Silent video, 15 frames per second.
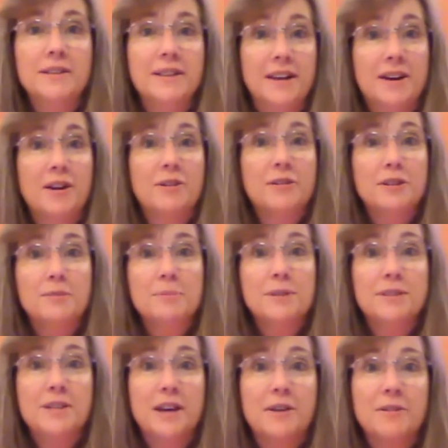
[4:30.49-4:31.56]
that our
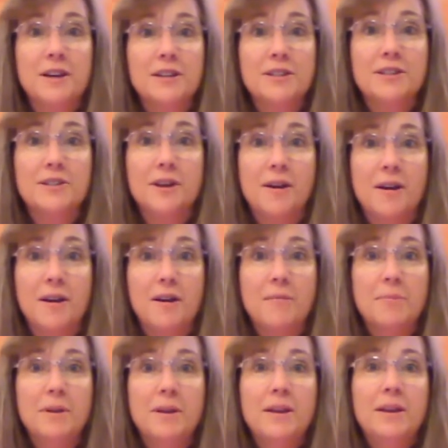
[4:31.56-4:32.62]
Christmas decorations are up,